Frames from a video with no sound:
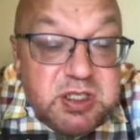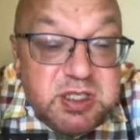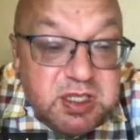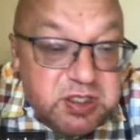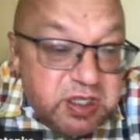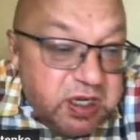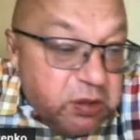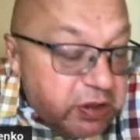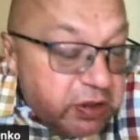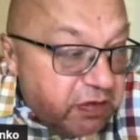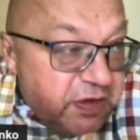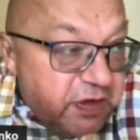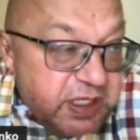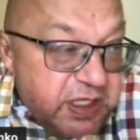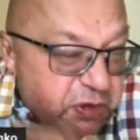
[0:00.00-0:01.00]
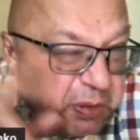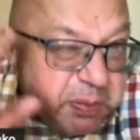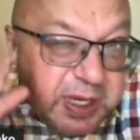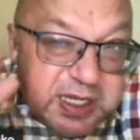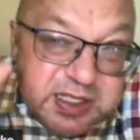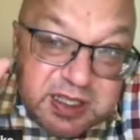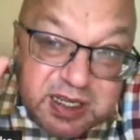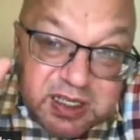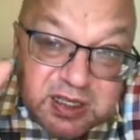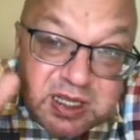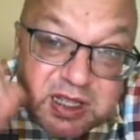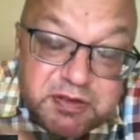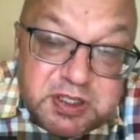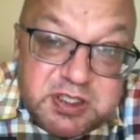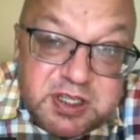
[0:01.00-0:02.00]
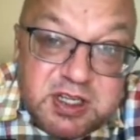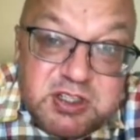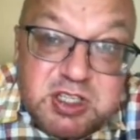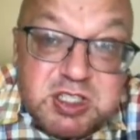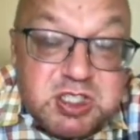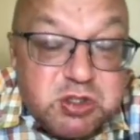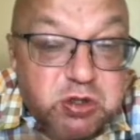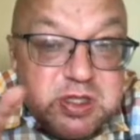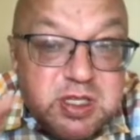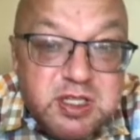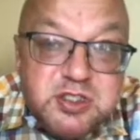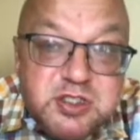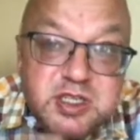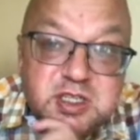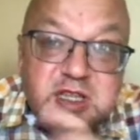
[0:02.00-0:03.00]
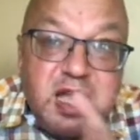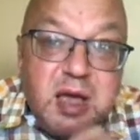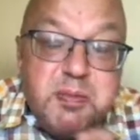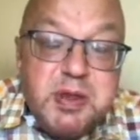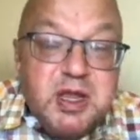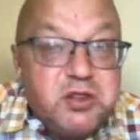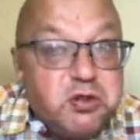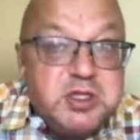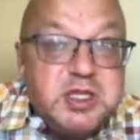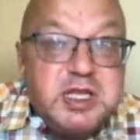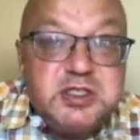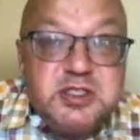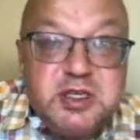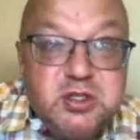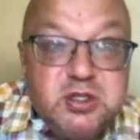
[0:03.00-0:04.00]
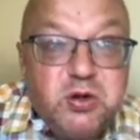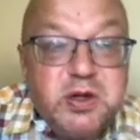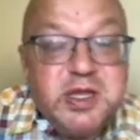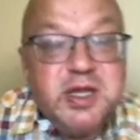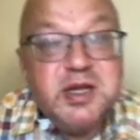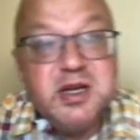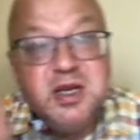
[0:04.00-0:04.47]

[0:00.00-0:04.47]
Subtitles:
And there are a lot of ways. What makes real conversations, not necessarily typing, not necessarily talking,